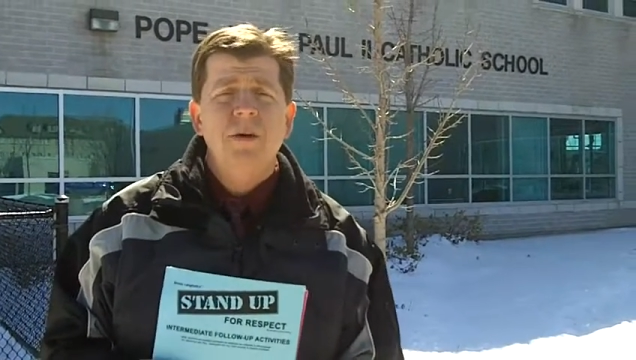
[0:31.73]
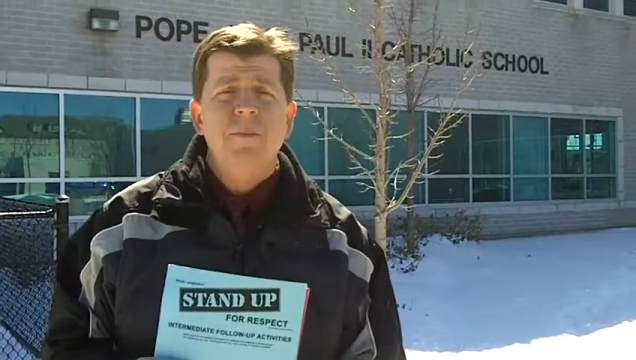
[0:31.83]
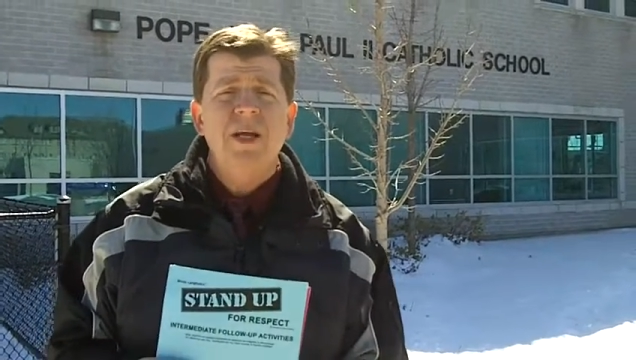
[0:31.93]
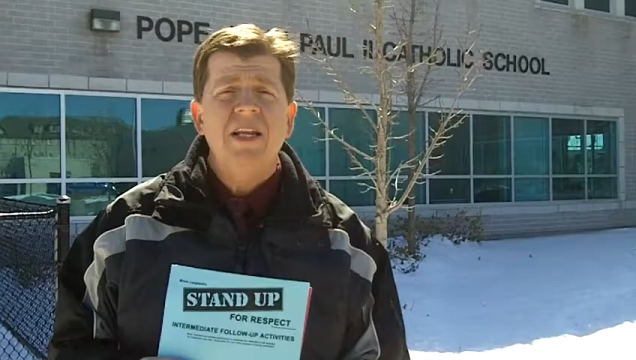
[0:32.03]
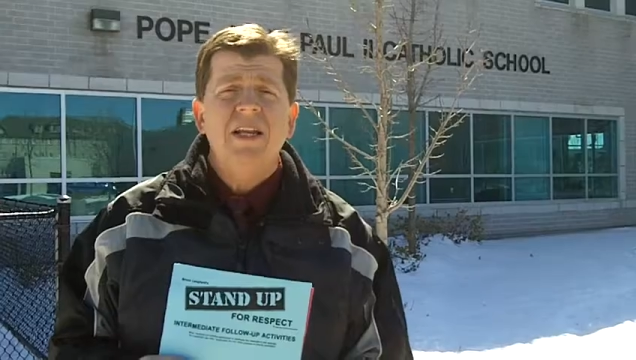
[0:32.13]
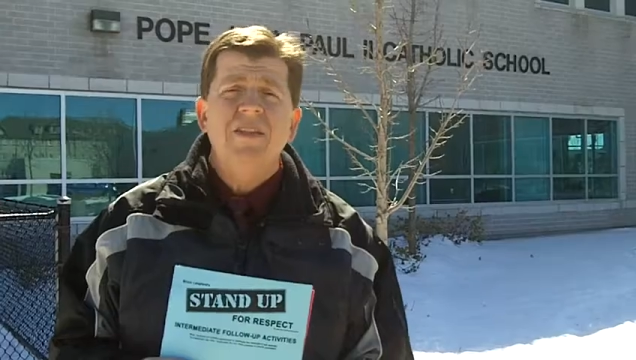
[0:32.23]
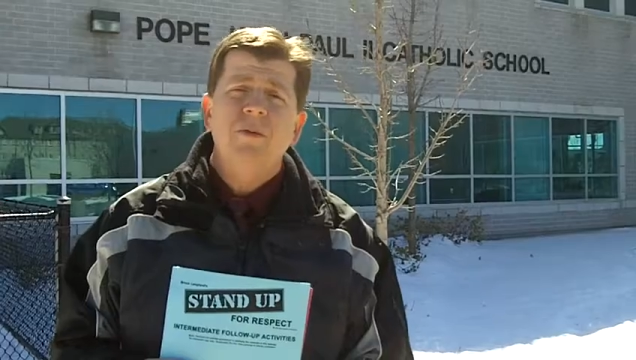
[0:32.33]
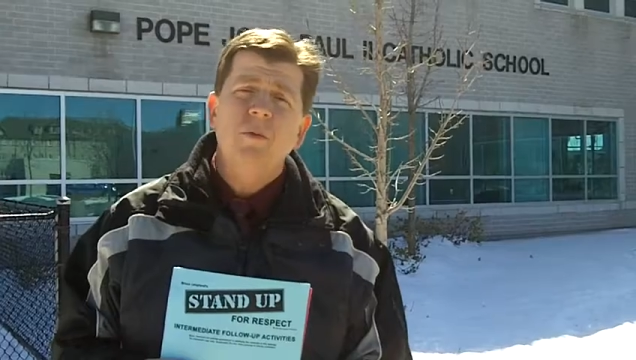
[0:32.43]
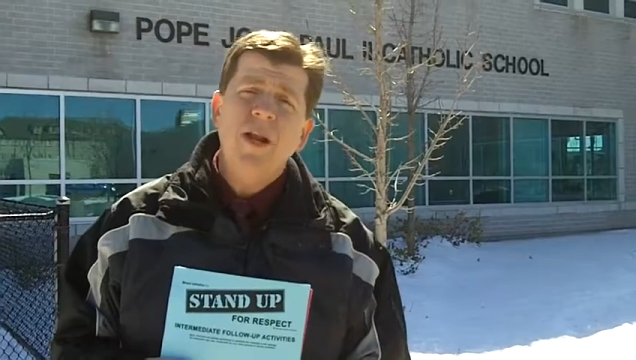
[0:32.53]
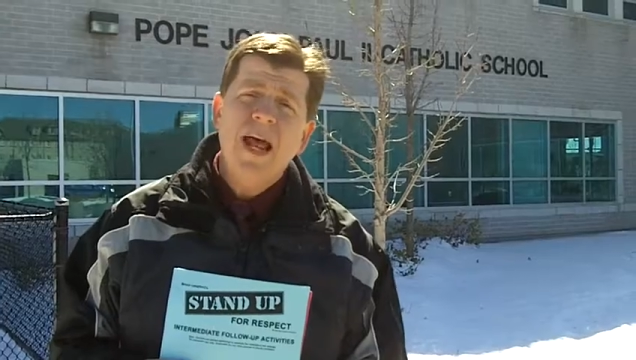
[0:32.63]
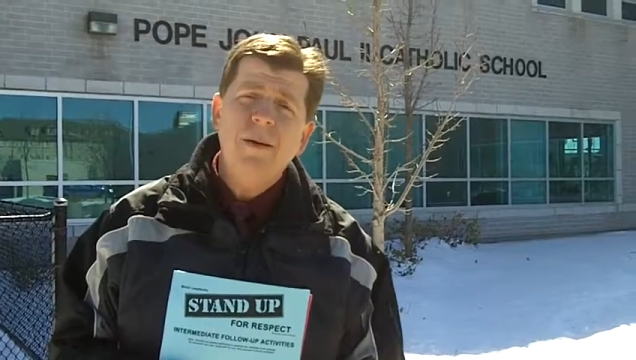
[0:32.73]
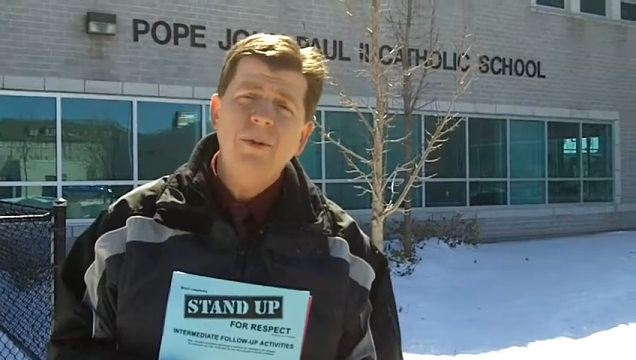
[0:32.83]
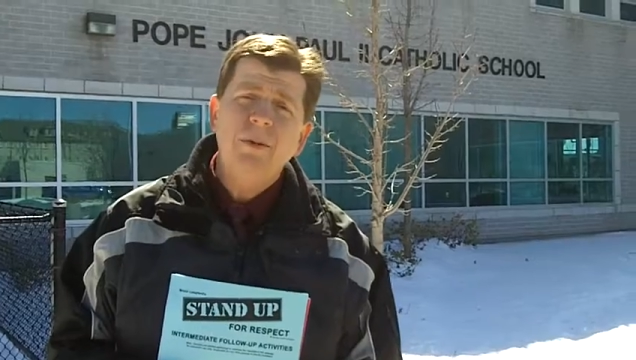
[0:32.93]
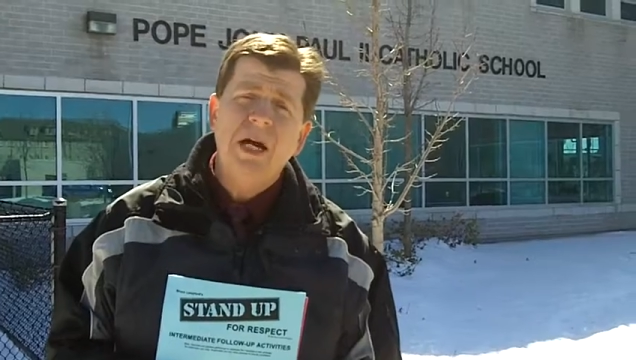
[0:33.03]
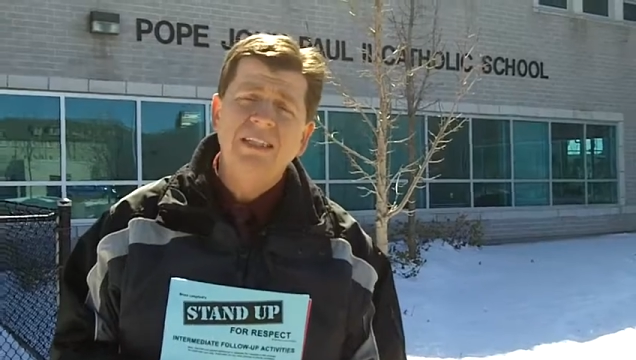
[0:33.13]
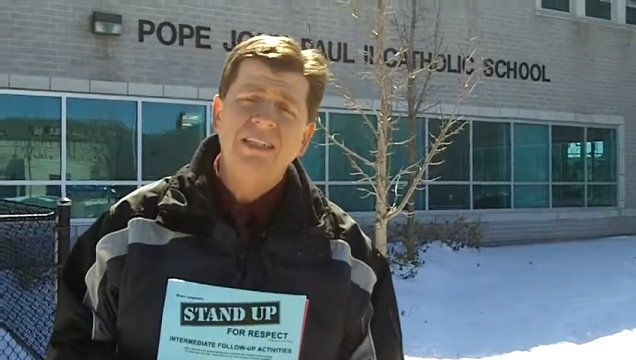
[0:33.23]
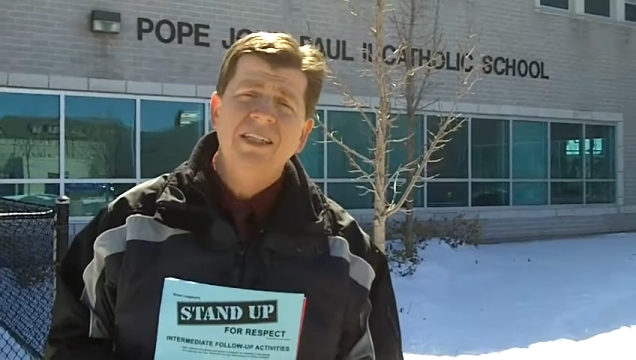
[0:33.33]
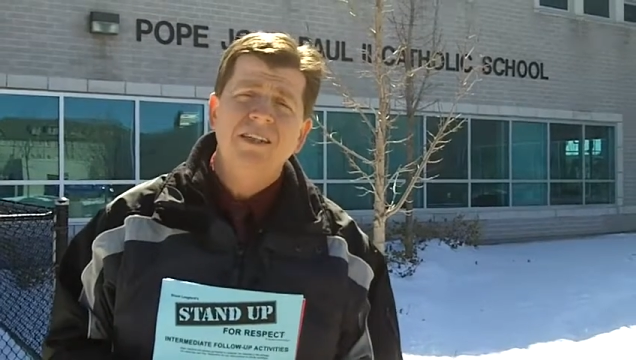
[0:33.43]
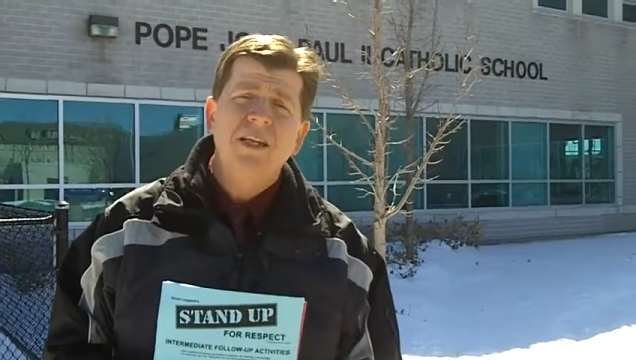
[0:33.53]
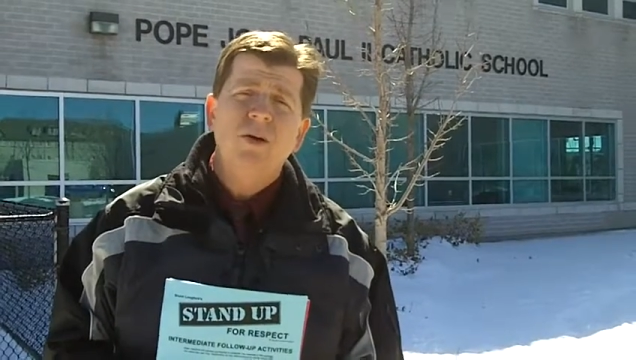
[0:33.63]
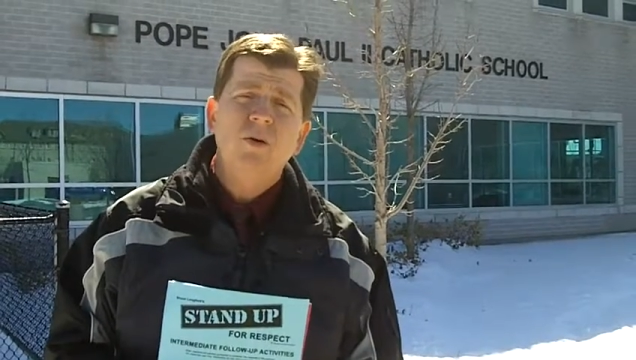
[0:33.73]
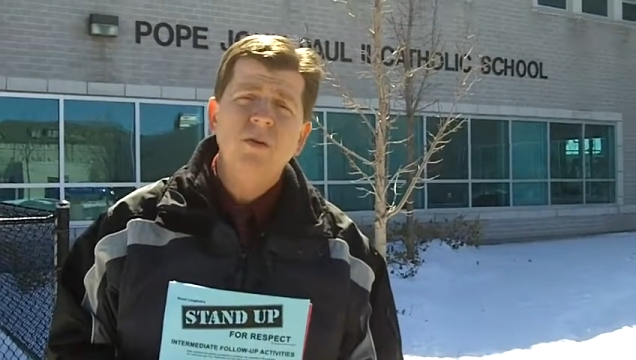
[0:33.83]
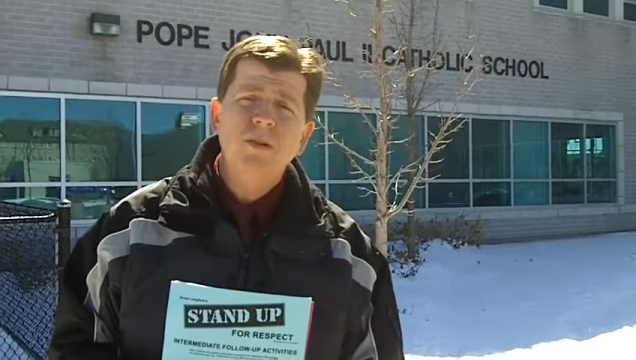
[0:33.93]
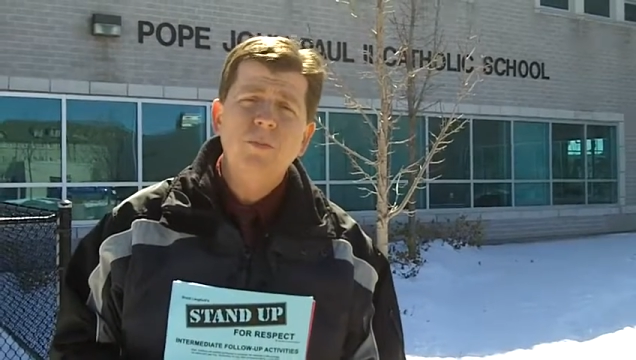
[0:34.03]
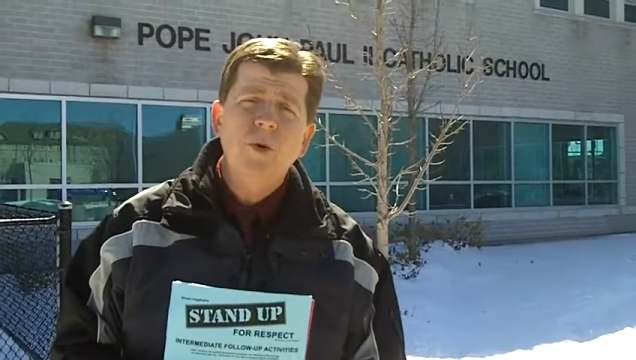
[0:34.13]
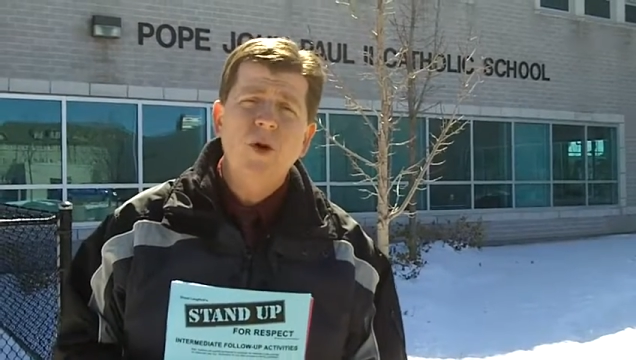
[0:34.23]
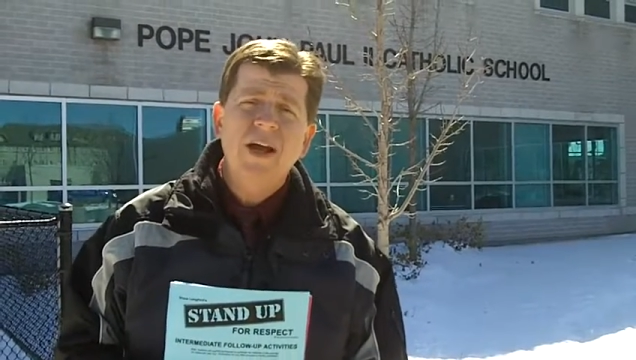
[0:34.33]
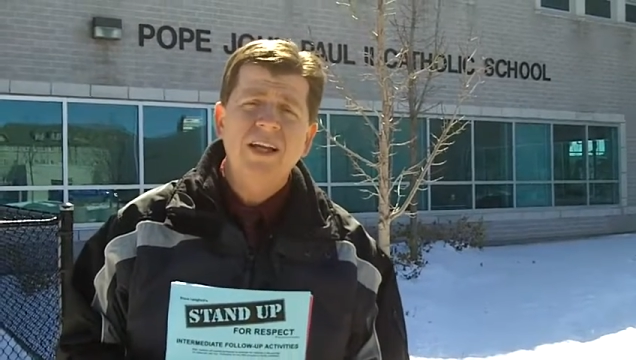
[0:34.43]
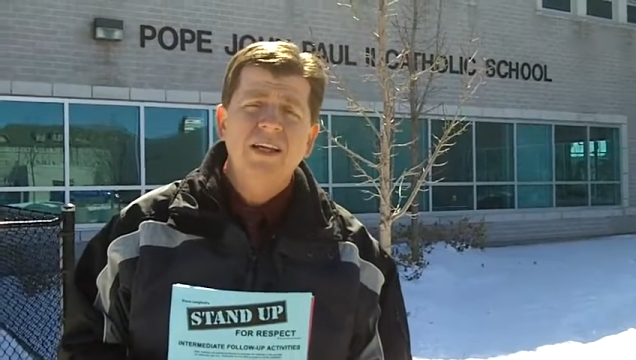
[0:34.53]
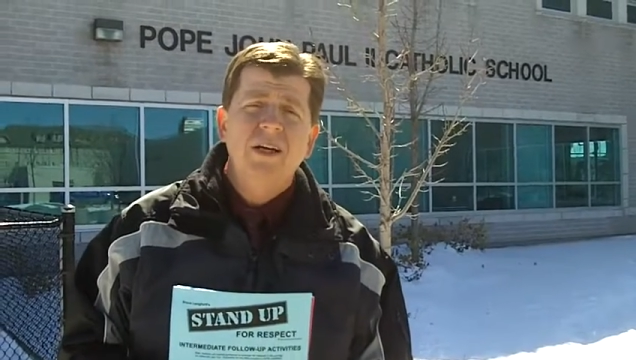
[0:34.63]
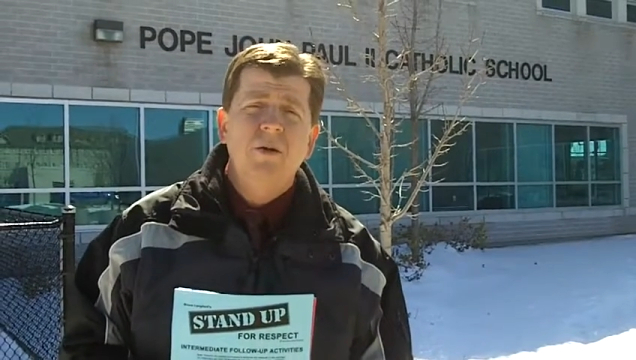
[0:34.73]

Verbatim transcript: but what happened was the older boy